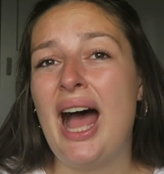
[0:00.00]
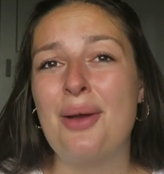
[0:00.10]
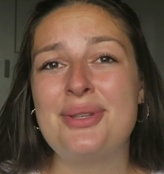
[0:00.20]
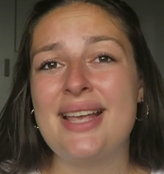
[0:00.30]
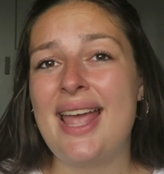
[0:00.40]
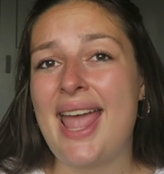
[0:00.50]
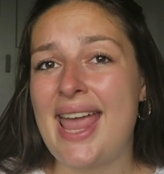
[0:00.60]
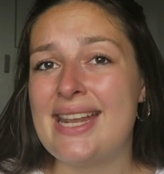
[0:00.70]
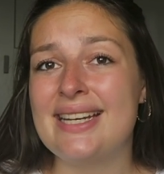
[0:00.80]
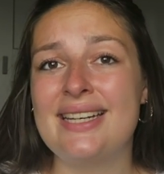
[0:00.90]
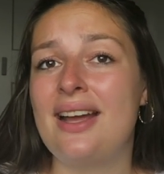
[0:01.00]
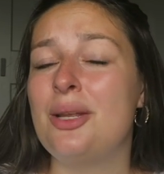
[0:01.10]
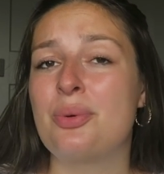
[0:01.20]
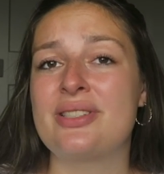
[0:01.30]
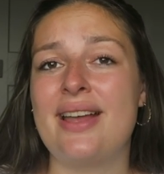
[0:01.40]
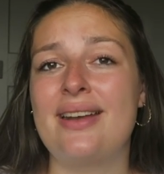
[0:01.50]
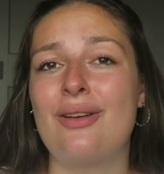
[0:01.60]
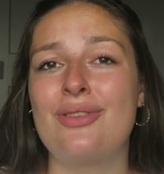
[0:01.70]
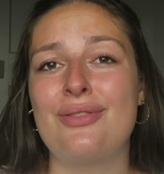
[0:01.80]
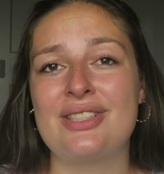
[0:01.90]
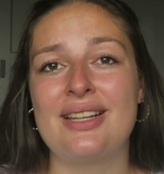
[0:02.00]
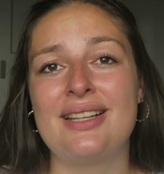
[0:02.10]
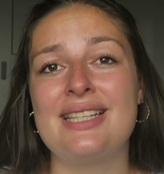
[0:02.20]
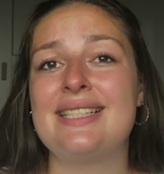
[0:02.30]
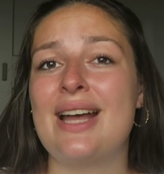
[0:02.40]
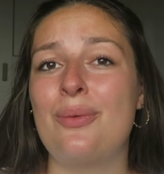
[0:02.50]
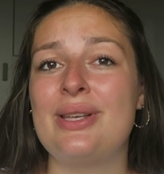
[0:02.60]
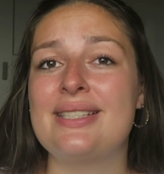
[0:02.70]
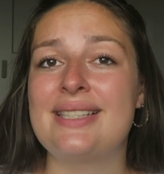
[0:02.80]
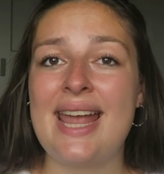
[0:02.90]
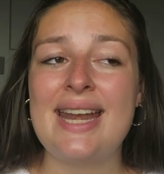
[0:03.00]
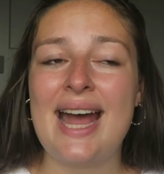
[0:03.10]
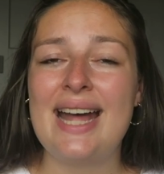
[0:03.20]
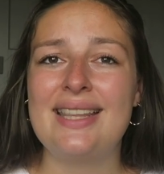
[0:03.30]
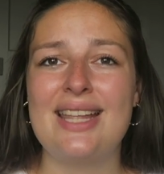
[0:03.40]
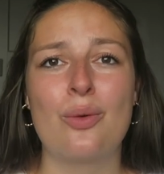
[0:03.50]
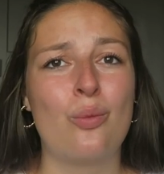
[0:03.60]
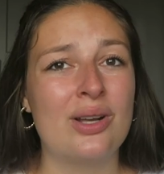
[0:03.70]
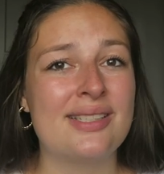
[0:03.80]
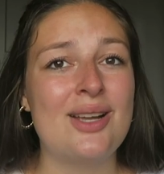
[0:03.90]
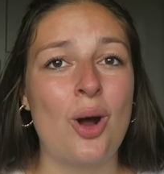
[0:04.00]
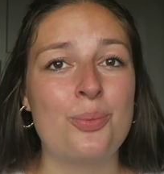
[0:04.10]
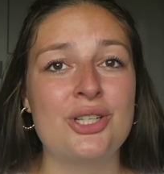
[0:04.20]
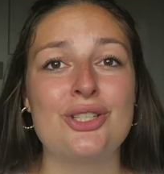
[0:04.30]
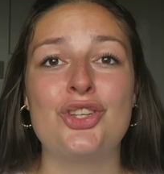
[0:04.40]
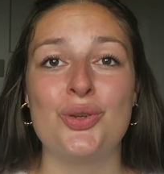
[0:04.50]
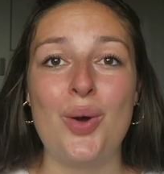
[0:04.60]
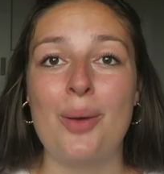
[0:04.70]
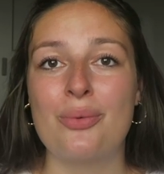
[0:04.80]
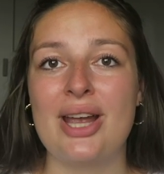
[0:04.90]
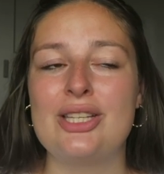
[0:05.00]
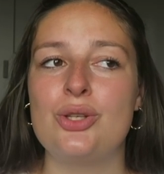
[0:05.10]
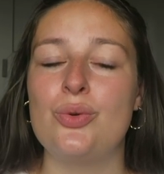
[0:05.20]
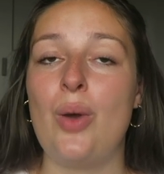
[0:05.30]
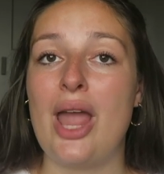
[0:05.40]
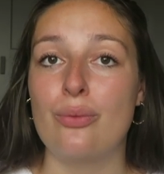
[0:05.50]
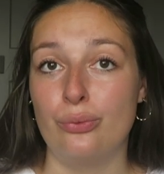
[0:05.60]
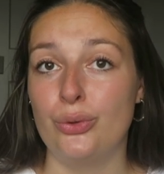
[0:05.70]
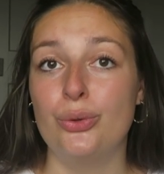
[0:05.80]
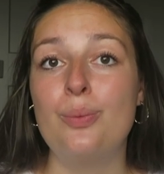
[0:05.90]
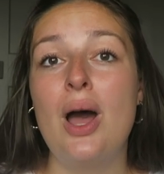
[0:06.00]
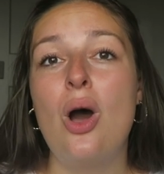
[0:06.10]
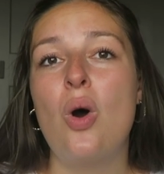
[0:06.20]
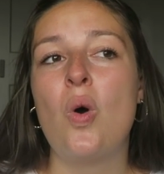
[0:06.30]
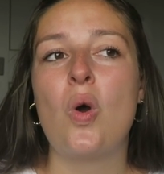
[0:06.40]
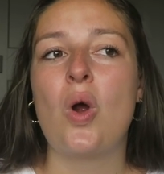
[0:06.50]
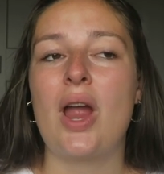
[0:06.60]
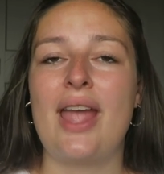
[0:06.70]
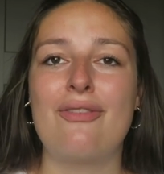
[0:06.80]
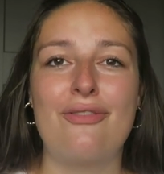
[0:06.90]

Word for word: I would say, eighty to ninety percent of the facilities that we stayed at, there was the option to upgrade to a room or a